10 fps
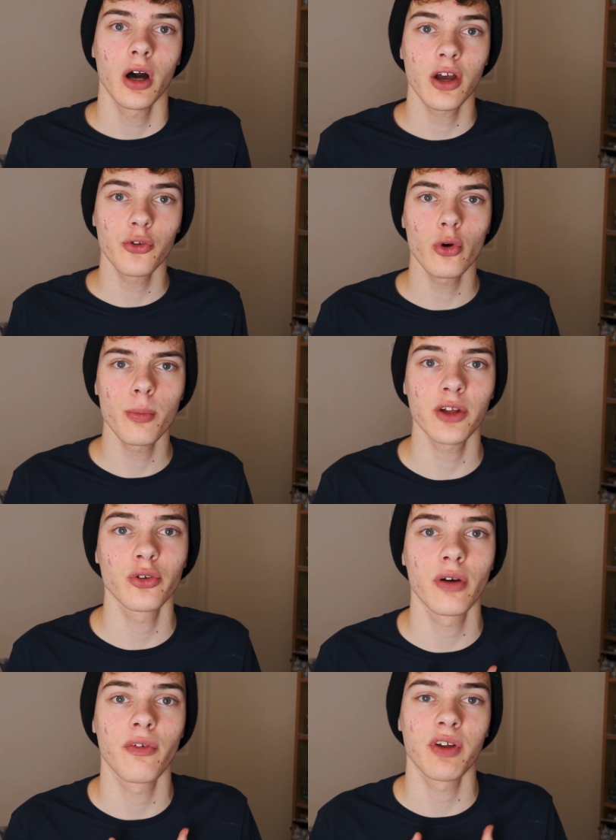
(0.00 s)
Hi guys, welcome back
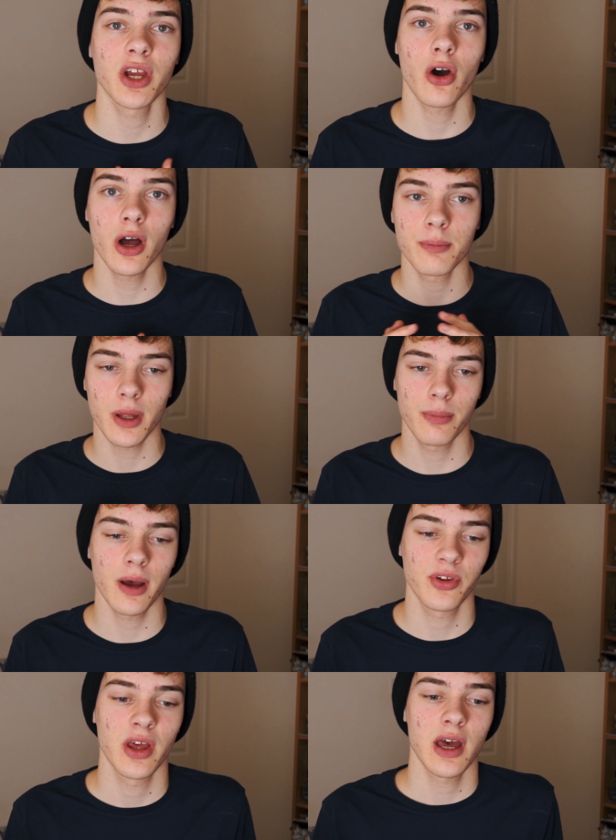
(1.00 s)
to another video. I'm Ben
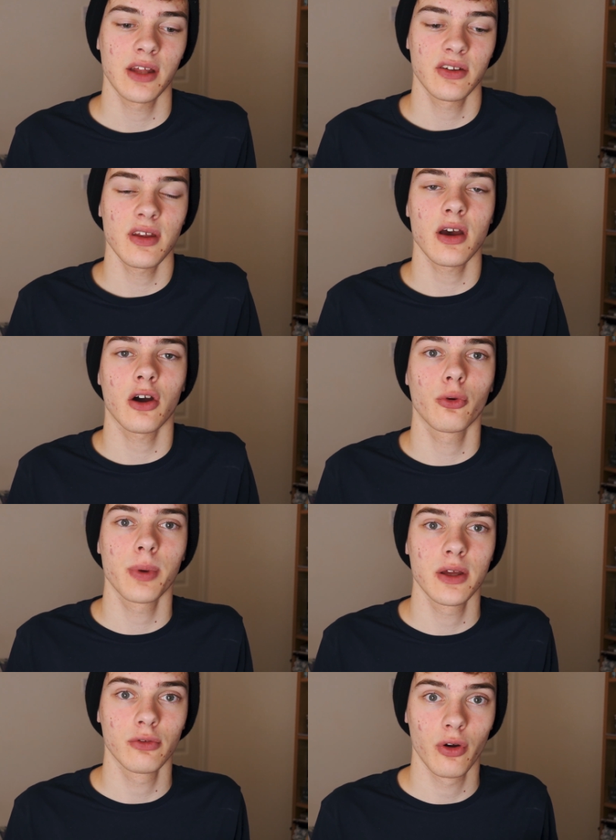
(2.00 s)
Beps, and today I will
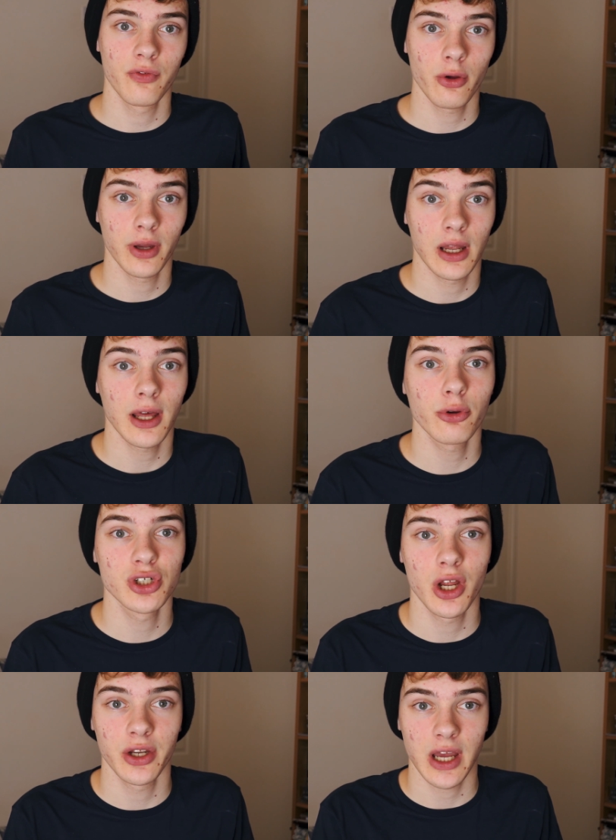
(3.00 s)
be reviewing a
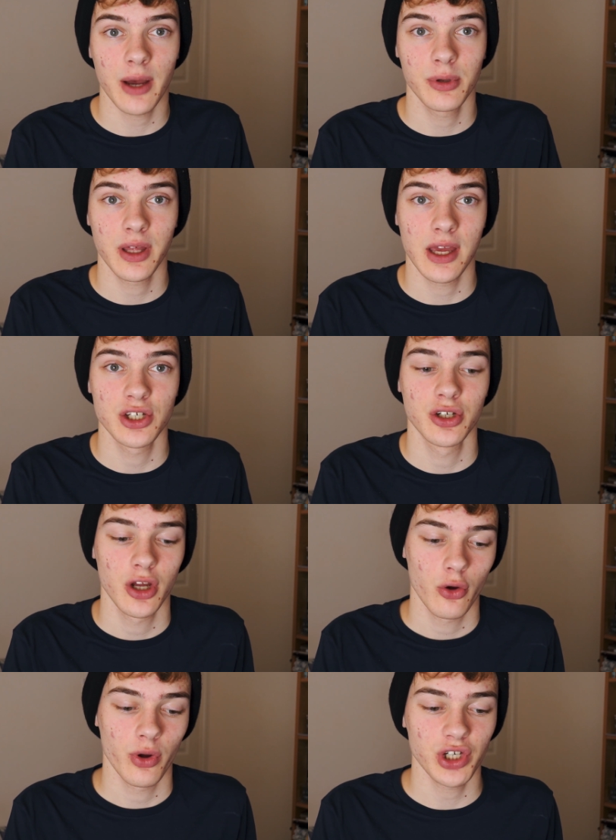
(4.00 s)
language learning application
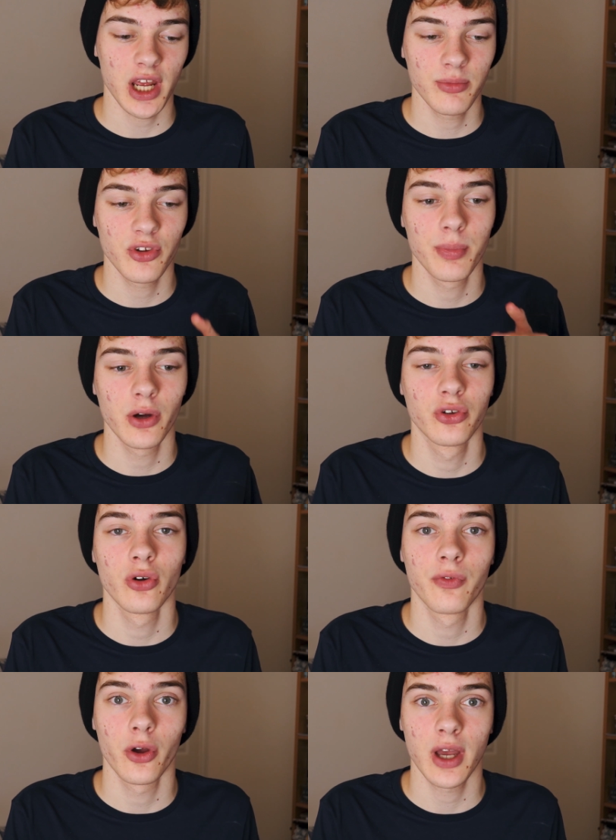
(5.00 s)
which aims to build
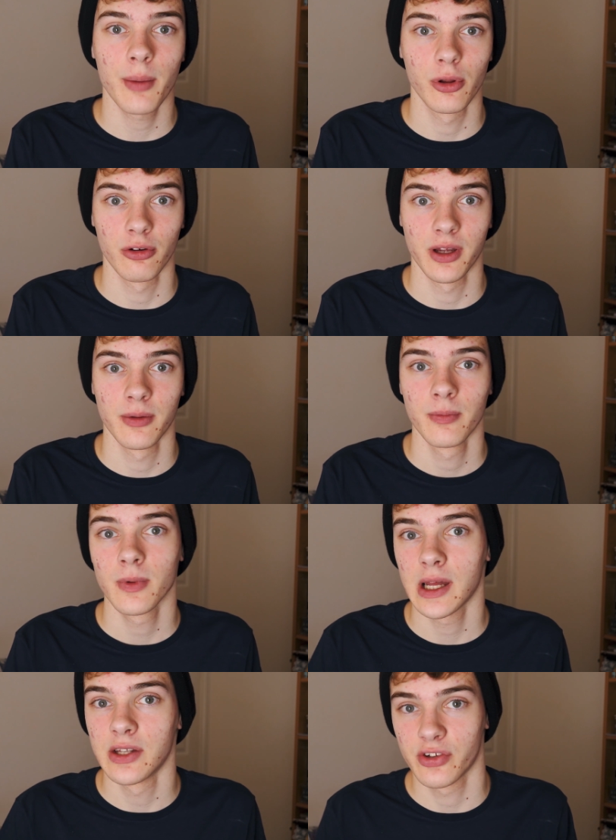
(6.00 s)
your vocabulary,
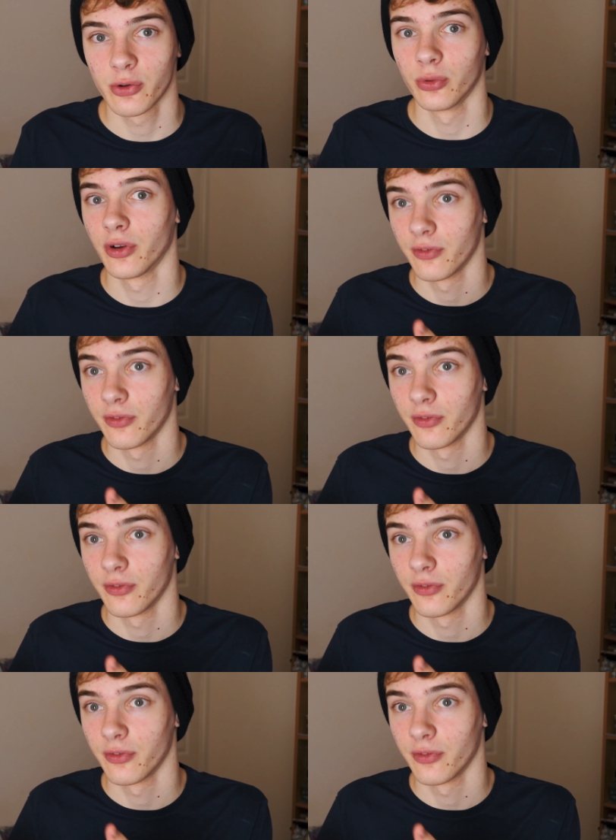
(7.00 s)
hence called